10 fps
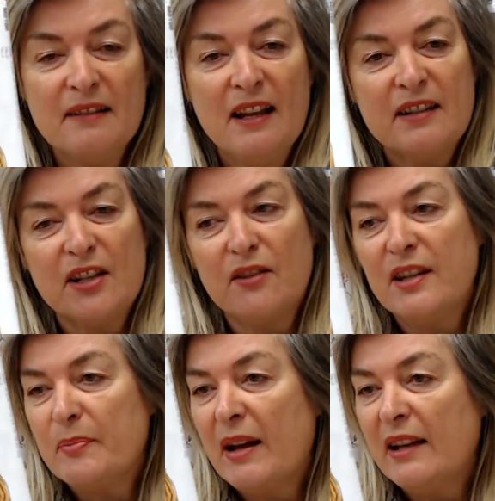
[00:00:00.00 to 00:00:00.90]
So this
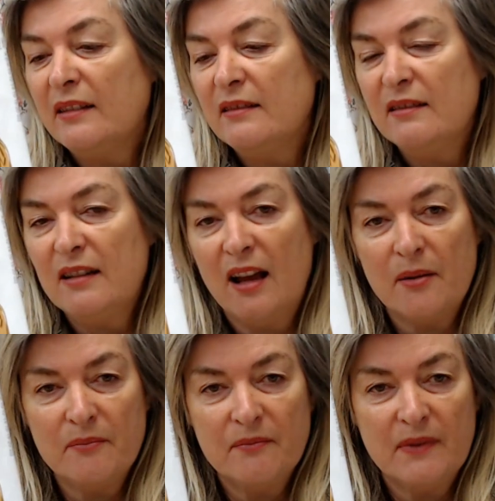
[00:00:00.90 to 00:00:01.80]
pattern,
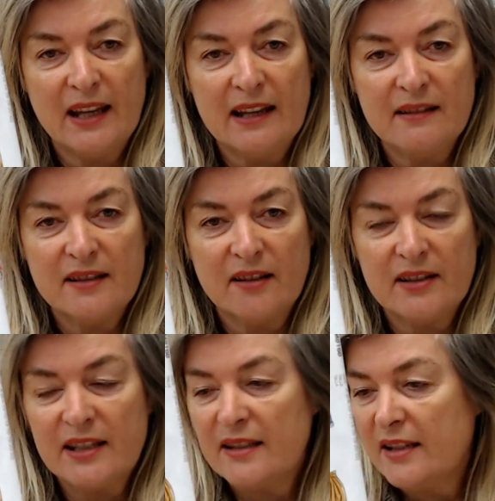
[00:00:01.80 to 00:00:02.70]
again,
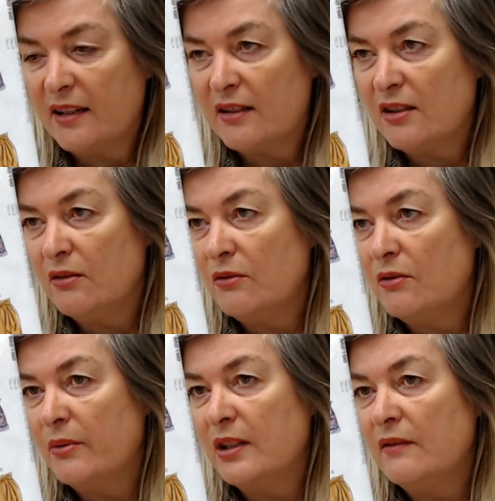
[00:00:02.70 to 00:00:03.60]
sizes 6 to
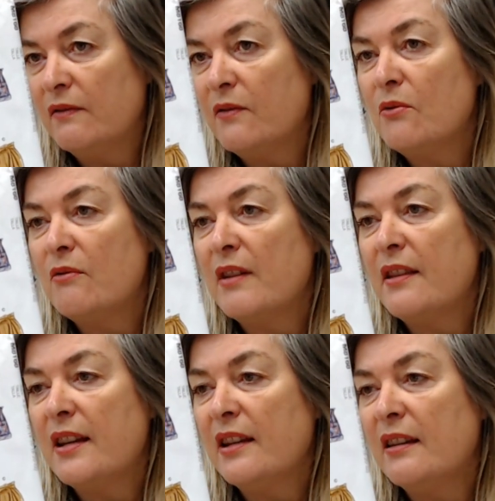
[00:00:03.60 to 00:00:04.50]
24, I
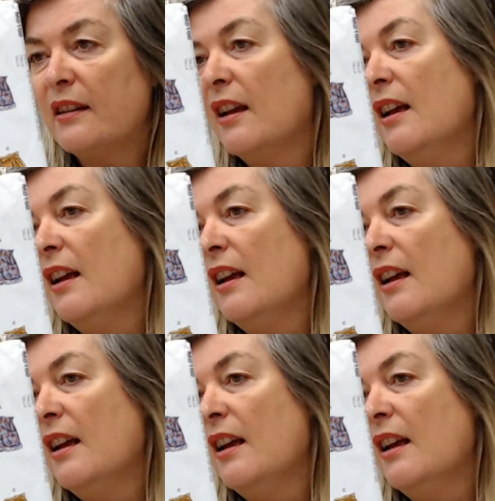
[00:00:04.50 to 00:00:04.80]
think.